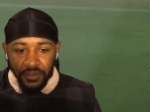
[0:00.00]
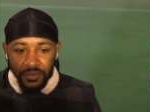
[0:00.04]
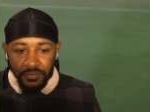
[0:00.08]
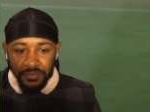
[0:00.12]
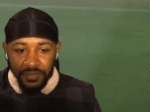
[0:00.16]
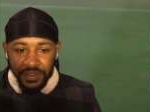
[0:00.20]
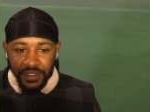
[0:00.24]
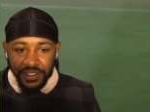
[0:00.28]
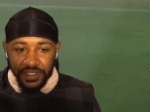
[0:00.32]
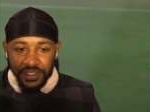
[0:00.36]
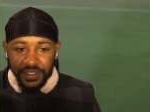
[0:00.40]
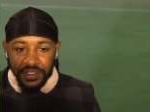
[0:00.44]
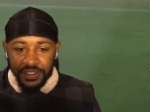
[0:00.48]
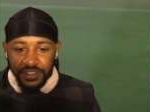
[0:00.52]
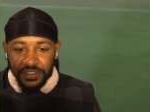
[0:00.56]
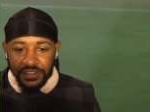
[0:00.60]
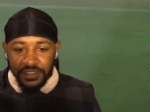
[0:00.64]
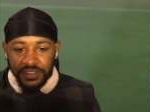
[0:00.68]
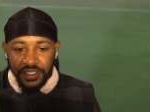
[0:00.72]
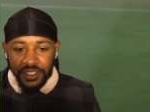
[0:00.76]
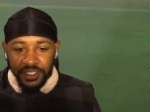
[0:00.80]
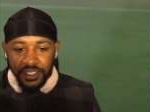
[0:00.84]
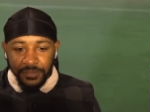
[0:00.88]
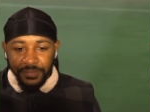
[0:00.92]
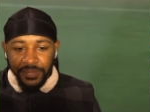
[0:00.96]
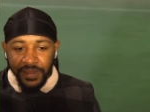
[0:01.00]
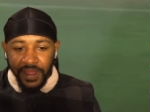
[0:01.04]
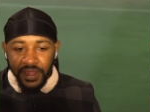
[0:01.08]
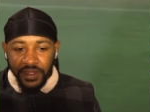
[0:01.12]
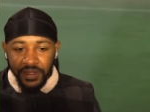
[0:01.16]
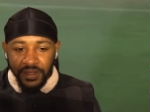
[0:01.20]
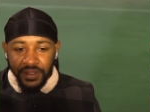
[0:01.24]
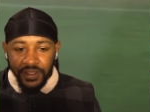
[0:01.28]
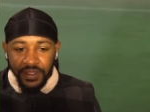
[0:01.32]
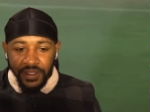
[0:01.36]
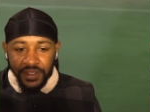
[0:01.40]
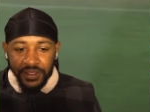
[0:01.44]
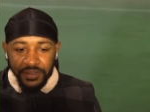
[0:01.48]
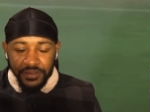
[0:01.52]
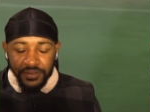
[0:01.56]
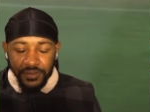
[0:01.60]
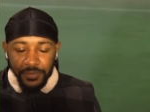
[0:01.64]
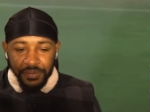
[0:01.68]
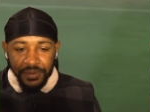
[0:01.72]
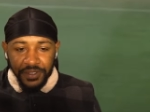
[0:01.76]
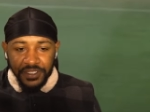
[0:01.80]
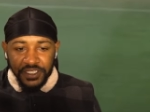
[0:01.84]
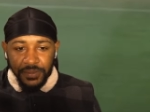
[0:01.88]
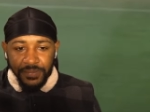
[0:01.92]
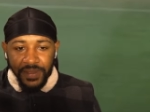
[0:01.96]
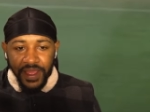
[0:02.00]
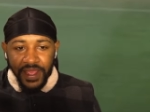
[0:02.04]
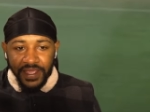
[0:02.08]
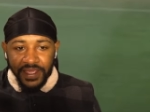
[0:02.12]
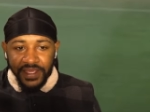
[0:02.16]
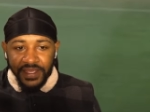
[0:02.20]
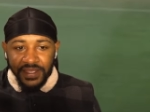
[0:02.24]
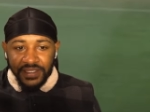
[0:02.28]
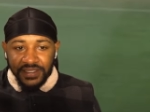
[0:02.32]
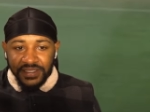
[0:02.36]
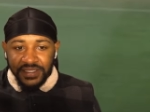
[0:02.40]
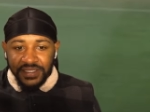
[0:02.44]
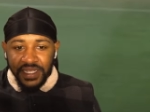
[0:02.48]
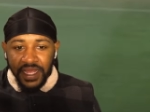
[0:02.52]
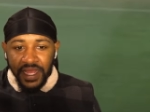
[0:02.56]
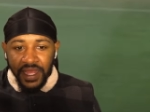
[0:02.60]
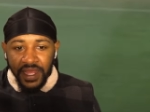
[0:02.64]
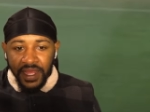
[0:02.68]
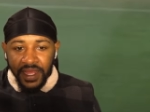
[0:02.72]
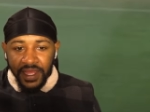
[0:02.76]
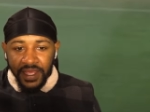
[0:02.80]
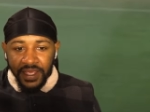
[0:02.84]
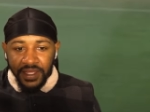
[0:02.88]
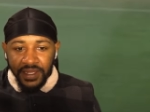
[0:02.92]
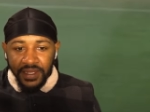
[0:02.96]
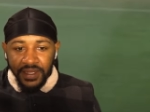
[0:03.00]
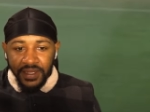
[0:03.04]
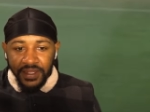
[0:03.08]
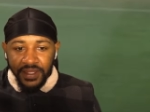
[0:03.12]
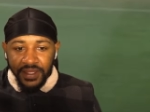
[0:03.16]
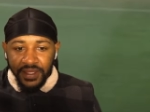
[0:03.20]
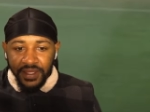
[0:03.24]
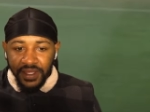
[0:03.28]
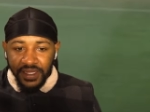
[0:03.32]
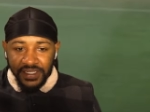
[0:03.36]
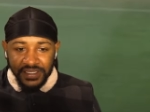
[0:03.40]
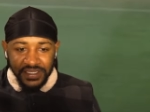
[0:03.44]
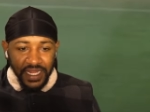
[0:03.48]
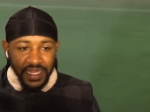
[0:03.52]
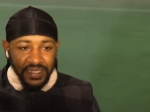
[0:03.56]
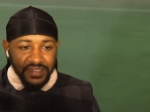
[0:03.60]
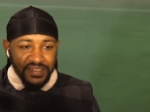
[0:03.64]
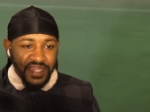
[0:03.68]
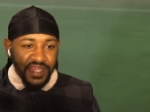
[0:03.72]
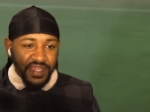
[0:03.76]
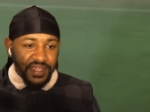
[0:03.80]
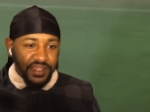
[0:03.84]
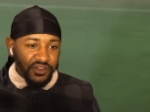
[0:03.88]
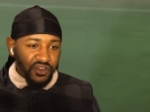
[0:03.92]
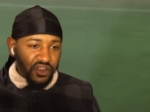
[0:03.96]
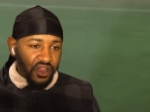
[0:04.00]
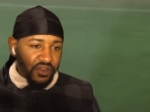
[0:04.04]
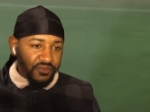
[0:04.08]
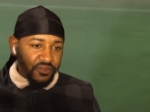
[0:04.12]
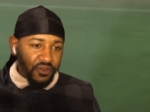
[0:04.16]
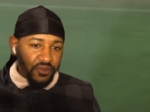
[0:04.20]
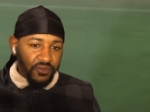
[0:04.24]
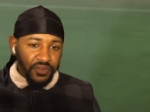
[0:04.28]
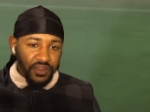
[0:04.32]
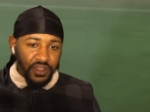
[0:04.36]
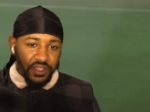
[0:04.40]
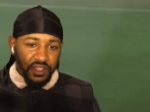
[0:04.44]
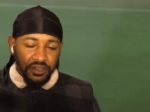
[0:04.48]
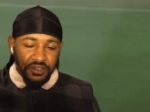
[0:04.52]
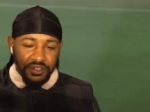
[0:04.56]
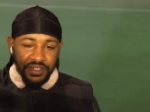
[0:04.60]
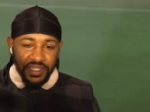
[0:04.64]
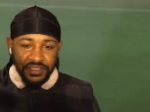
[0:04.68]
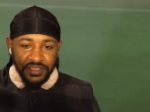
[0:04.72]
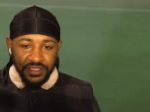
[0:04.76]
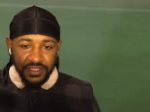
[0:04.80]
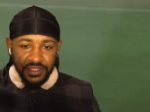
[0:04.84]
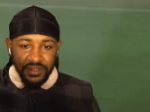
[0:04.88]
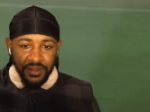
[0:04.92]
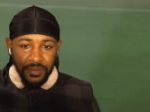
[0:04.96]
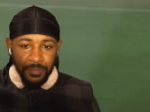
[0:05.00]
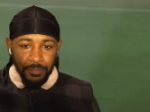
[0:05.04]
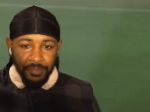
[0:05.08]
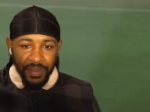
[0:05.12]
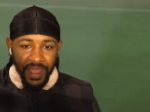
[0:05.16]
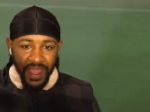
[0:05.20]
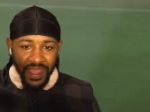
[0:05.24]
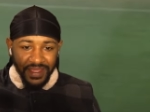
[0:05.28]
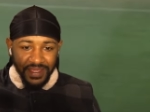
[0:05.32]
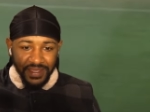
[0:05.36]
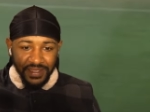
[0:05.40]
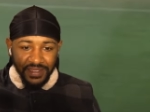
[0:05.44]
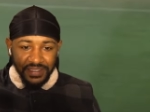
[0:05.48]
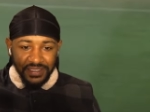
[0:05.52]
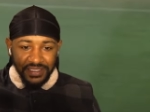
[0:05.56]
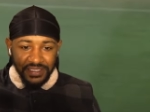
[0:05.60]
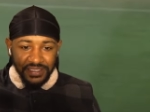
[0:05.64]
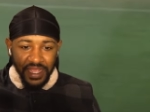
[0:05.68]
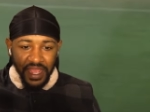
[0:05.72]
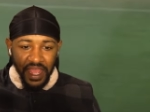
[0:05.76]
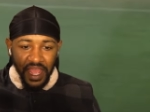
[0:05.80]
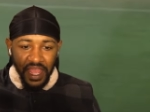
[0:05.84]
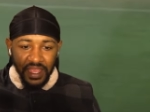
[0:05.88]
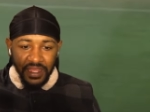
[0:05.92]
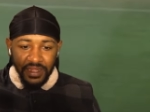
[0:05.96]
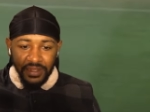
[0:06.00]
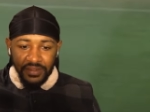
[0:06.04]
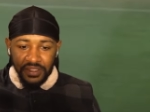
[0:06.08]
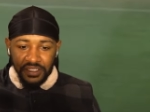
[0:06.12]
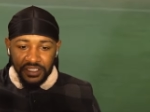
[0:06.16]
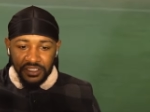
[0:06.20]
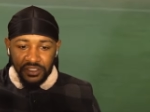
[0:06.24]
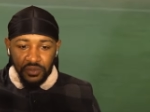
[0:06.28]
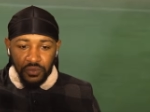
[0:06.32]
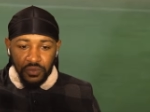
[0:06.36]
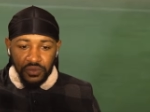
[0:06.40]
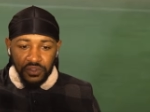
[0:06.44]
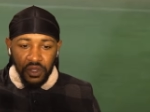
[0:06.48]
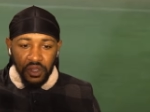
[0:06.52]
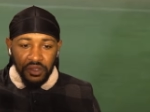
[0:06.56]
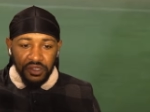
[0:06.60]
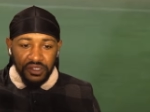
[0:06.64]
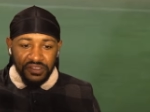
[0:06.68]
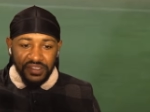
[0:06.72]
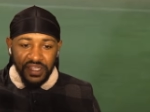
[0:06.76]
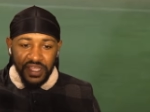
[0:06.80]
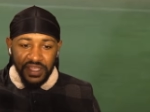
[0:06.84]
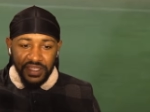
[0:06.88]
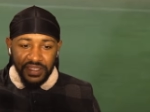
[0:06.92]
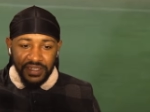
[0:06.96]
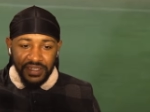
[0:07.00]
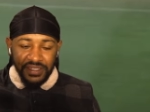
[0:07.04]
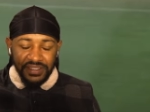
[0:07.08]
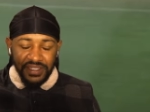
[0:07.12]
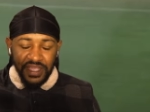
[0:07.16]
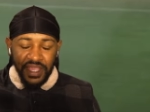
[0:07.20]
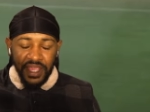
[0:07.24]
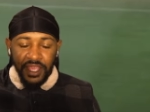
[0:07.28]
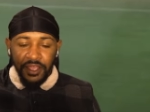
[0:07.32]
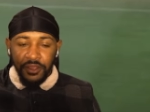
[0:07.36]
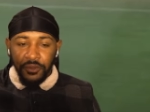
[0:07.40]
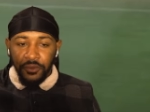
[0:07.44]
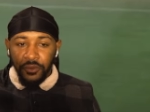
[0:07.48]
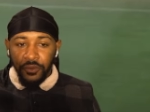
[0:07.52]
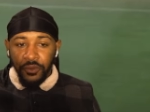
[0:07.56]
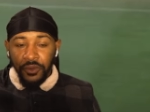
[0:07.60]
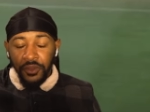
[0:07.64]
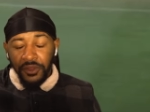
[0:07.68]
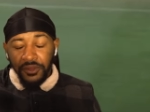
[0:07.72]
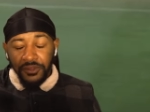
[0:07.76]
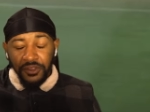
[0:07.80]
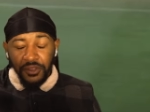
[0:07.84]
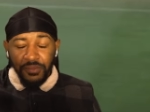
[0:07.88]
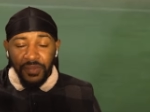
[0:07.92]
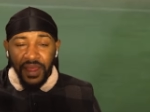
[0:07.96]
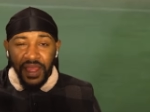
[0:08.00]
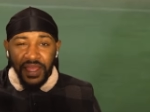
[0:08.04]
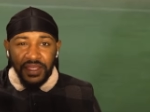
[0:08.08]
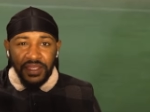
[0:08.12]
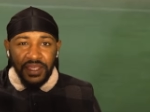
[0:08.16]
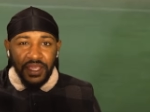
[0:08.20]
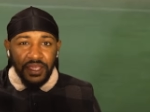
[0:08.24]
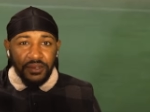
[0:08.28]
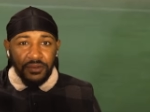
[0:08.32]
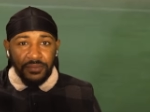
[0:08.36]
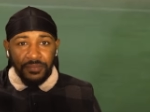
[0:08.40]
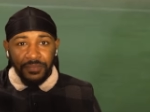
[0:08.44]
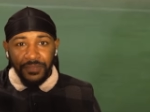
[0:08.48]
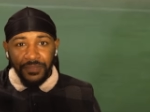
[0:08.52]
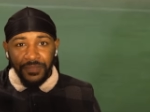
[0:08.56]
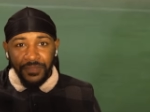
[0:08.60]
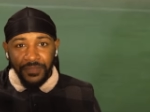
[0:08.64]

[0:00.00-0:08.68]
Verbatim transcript: Because think about it, you brings them back inside. He's not taking off over here. He has to come back inside. This dude's already taking his angle. You might get him.